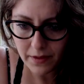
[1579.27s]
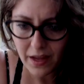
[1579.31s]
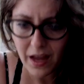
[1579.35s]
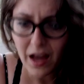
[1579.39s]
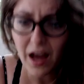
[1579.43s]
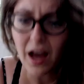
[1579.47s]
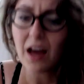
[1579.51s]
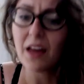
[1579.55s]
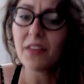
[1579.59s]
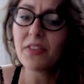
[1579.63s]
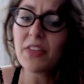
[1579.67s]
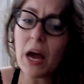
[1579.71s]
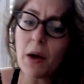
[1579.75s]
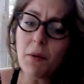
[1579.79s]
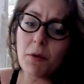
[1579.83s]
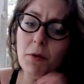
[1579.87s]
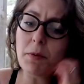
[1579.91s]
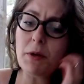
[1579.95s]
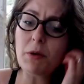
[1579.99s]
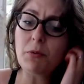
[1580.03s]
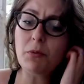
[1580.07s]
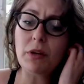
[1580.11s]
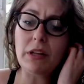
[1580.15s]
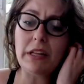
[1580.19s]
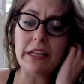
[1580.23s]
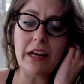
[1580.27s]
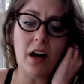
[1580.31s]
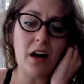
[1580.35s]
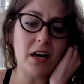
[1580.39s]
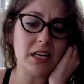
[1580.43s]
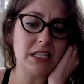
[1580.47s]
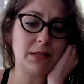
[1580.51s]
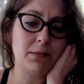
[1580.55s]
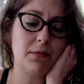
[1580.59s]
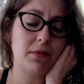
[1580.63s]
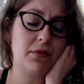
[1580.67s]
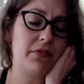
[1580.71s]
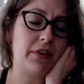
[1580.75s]
That would be really awesome
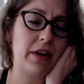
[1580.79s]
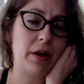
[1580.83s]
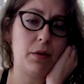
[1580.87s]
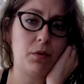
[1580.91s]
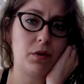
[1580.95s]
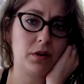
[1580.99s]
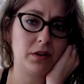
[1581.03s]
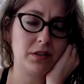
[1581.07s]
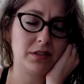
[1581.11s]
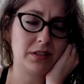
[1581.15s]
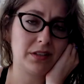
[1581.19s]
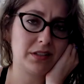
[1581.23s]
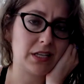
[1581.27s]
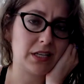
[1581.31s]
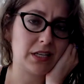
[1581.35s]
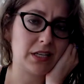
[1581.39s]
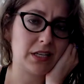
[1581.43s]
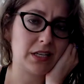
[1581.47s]
if I were successful